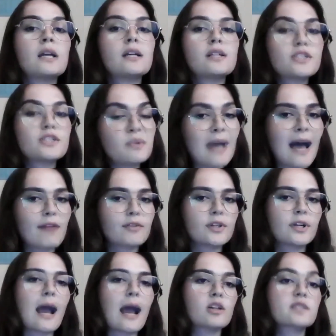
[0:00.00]
Soon after,
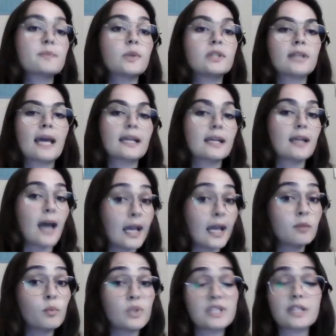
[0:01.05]
House Bill
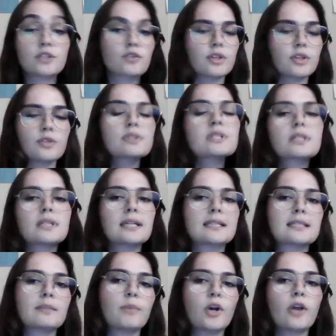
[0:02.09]
909 was introduced. It's
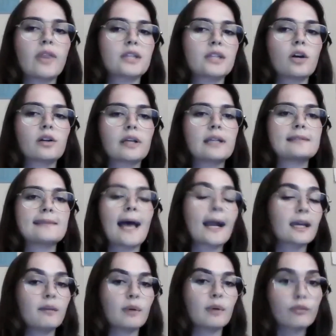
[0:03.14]
a bill that targets
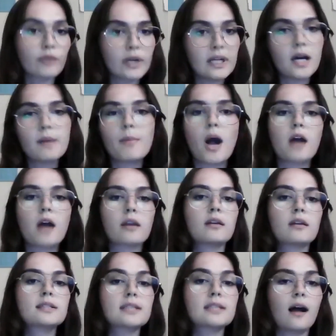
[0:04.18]
academic freedom on
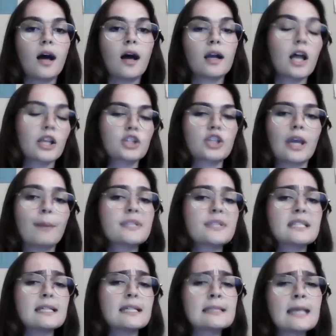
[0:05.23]
college
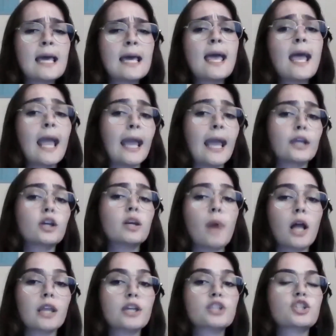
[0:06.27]
campuses and could
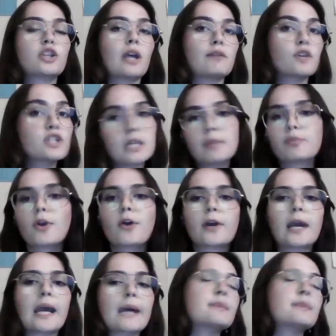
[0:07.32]
abolish diversity
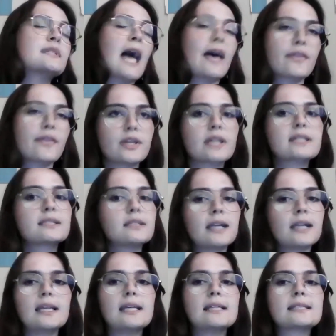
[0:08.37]
programs, ethnic
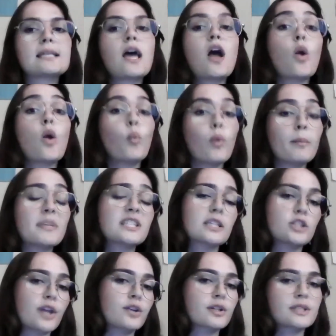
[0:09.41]
studies, women's and
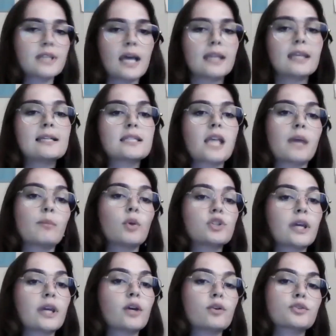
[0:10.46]
gender studies, and
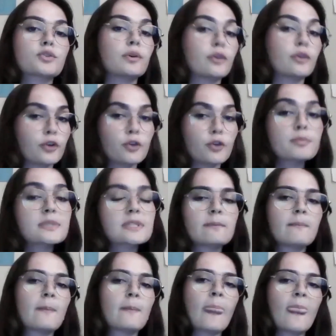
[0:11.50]
multicultural groups.
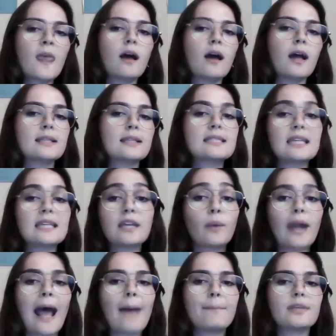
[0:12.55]
And seeing what
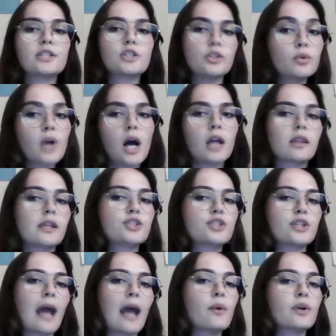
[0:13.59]
happened to New College
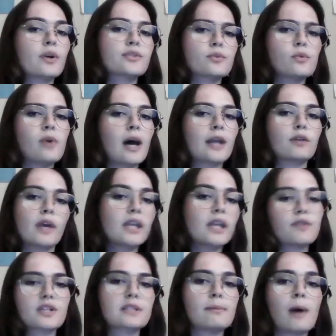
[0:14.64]
and how our school had already
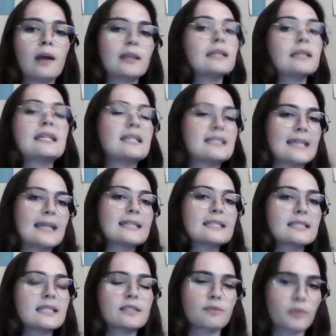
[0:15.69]
responded to
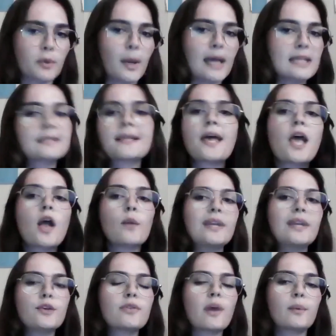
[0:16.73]
DeSantis's requests, we
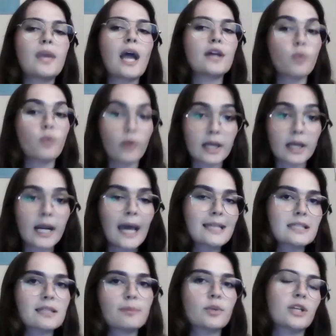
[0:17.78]
knew that we had to
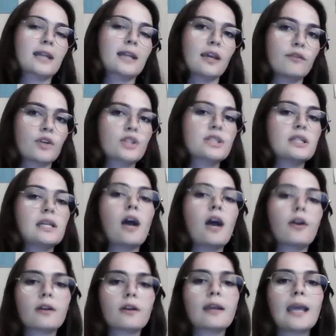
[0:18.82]
organize to protect diversity on
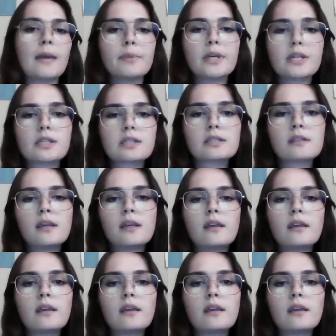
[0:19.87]
our campus.